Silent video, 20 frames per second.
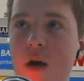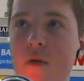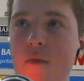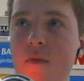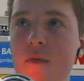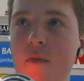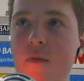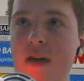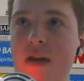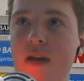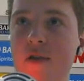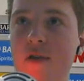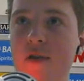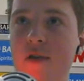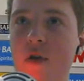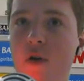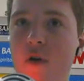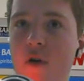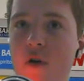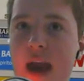this is a
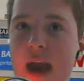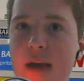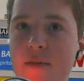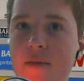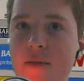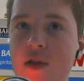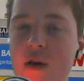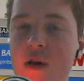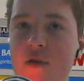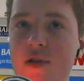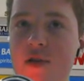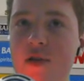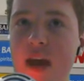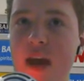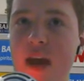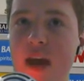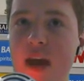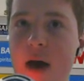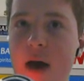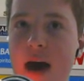sort of game, Stoke
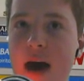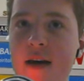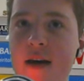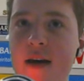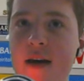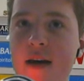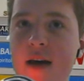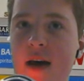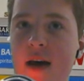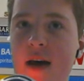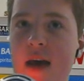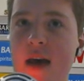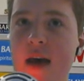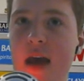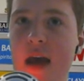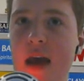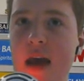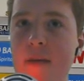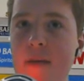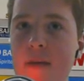City, where
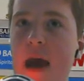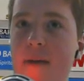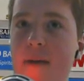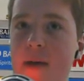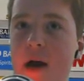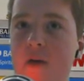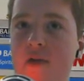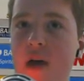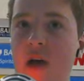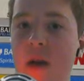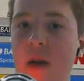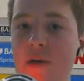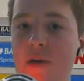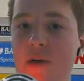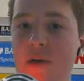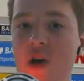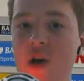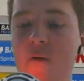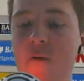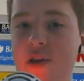he may be able to up his
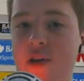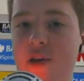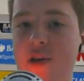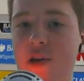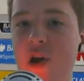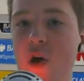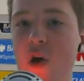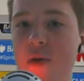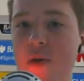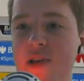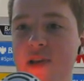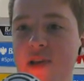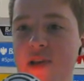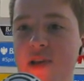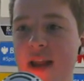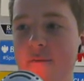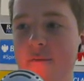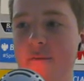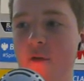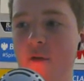confidence? I know we've been saying
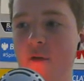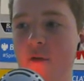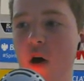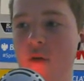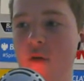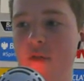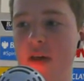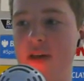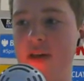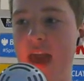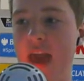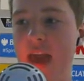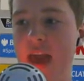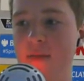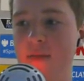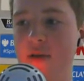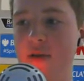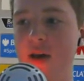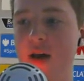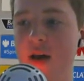that for a lot of these
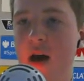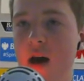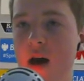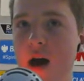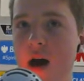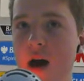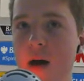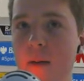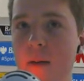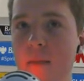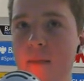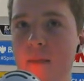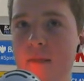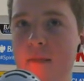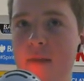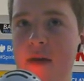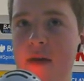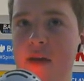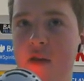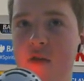games
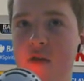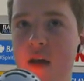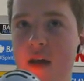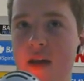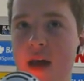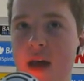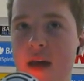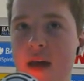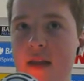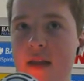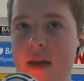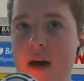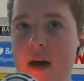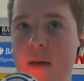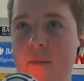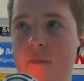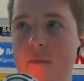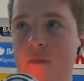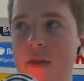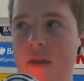in
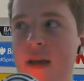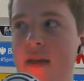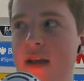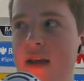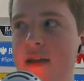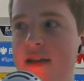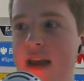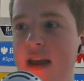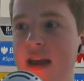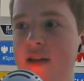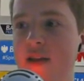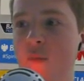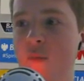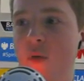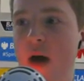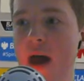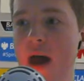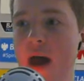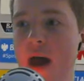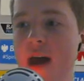this season,
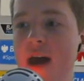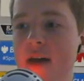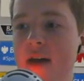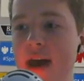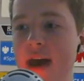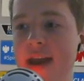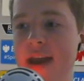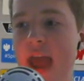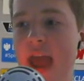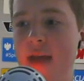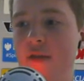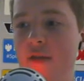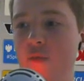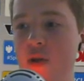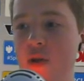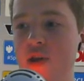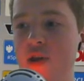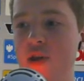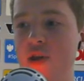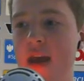where they're games
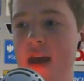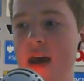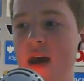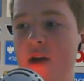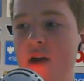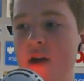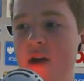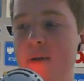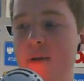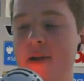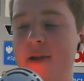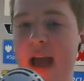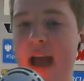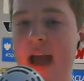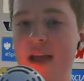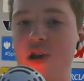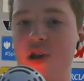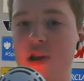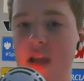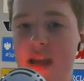which he could
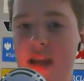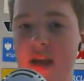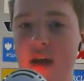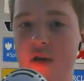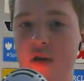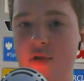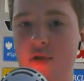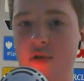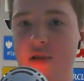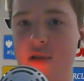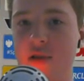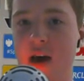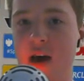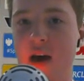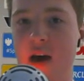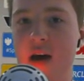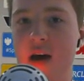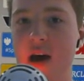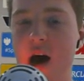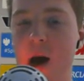potentially use
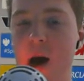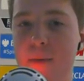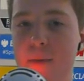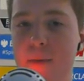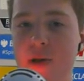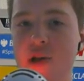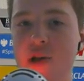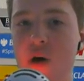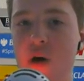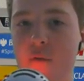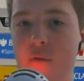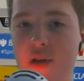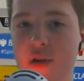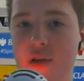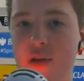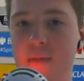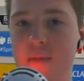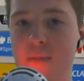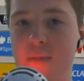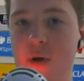to up his
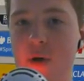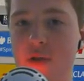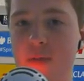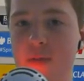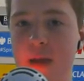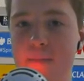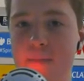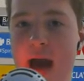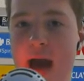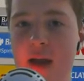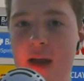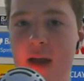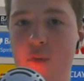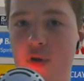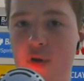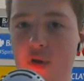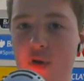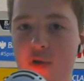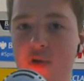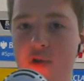confidence and possibly bag
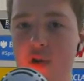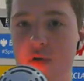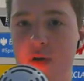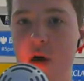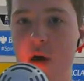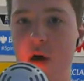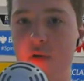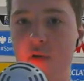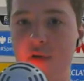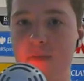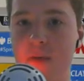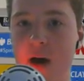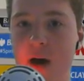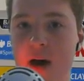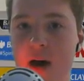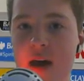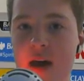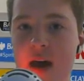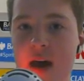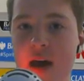1 or 2 goals.
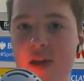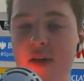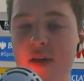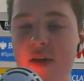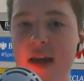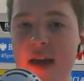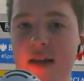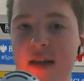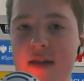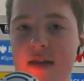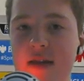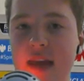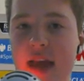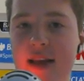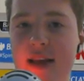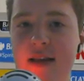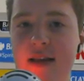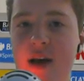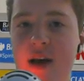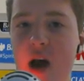But do you think
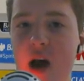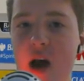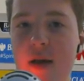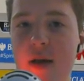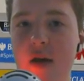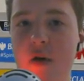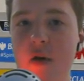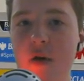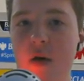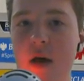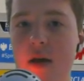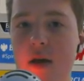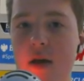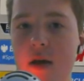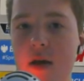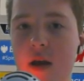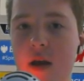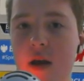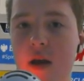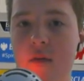this time he'll
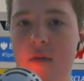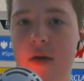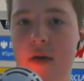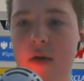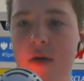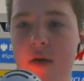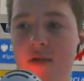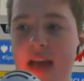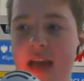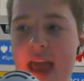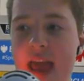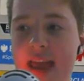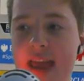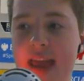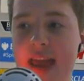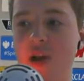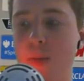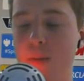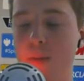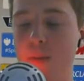take
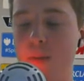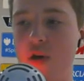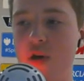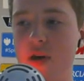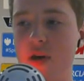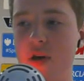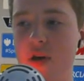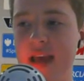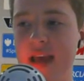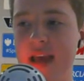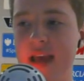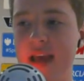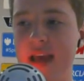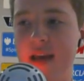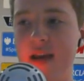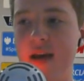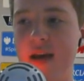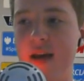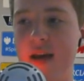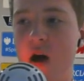his opportunity
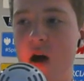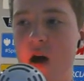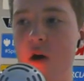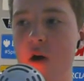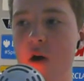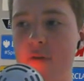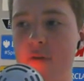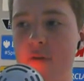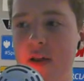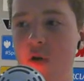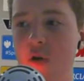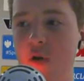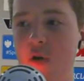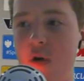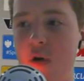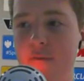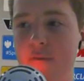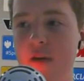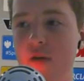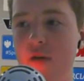and hopefully
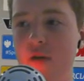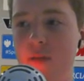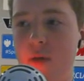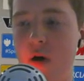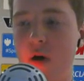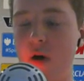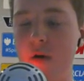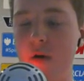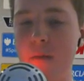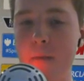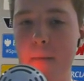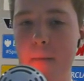score a few tomorrow?